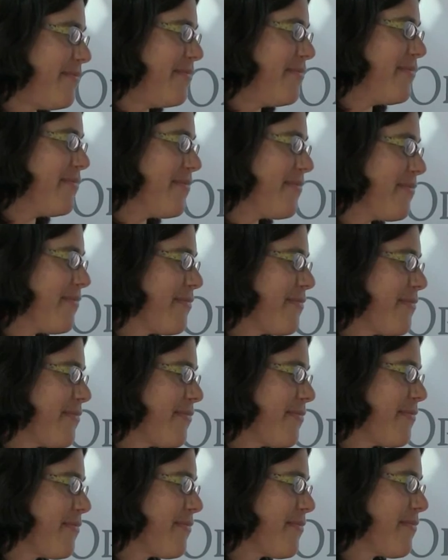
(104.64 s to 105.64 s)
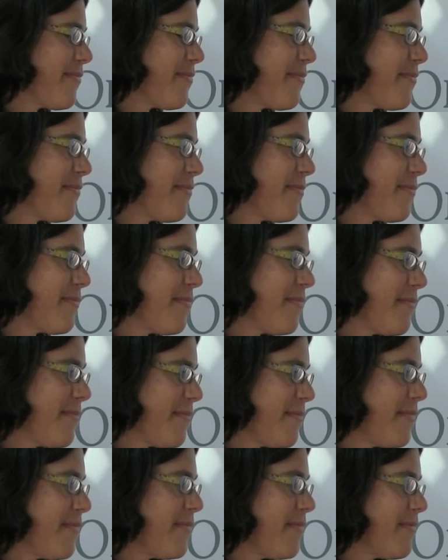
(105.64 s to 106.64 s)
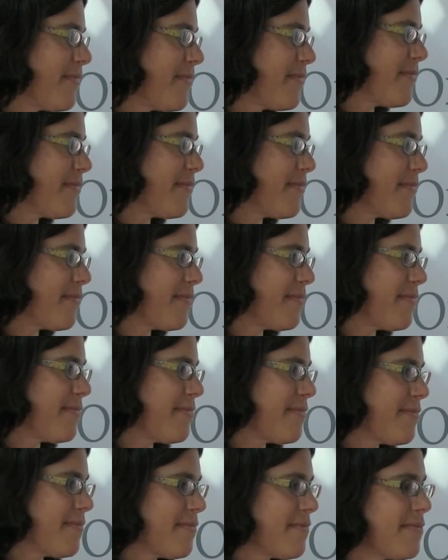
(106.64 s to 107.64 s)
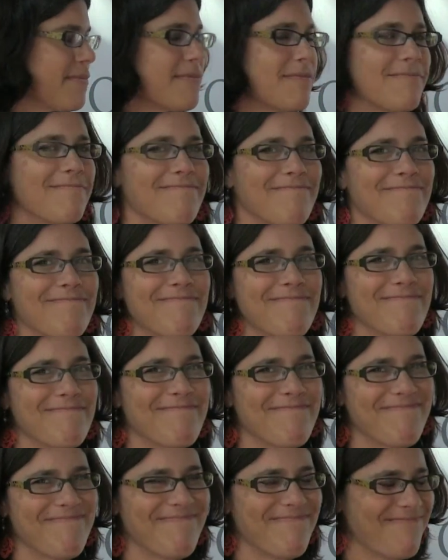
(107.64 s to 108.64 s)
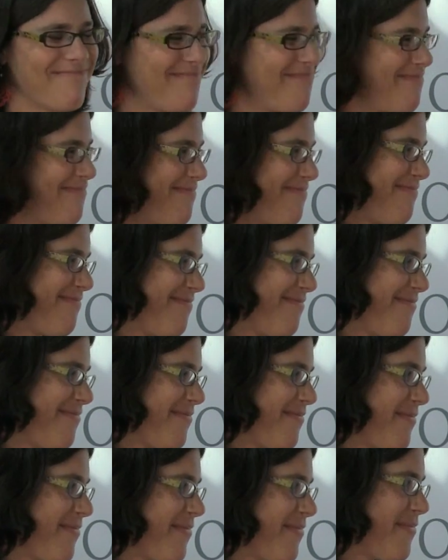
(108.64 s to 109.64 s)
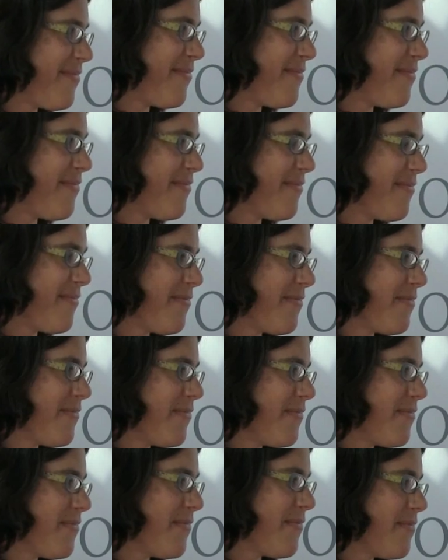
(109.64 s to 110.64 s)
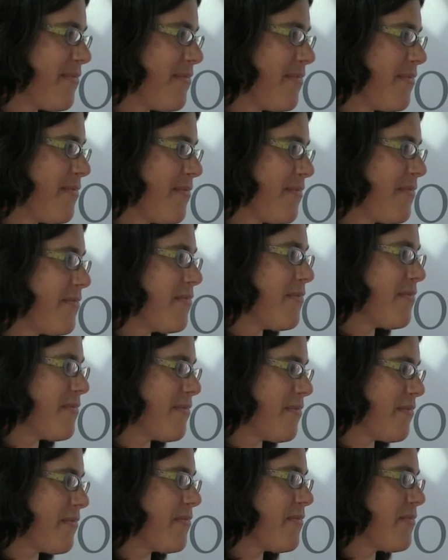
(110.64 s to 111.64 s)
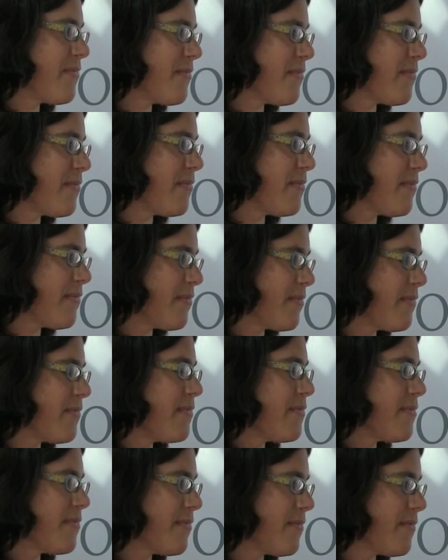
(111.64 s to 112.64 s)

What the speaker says: (not speaking)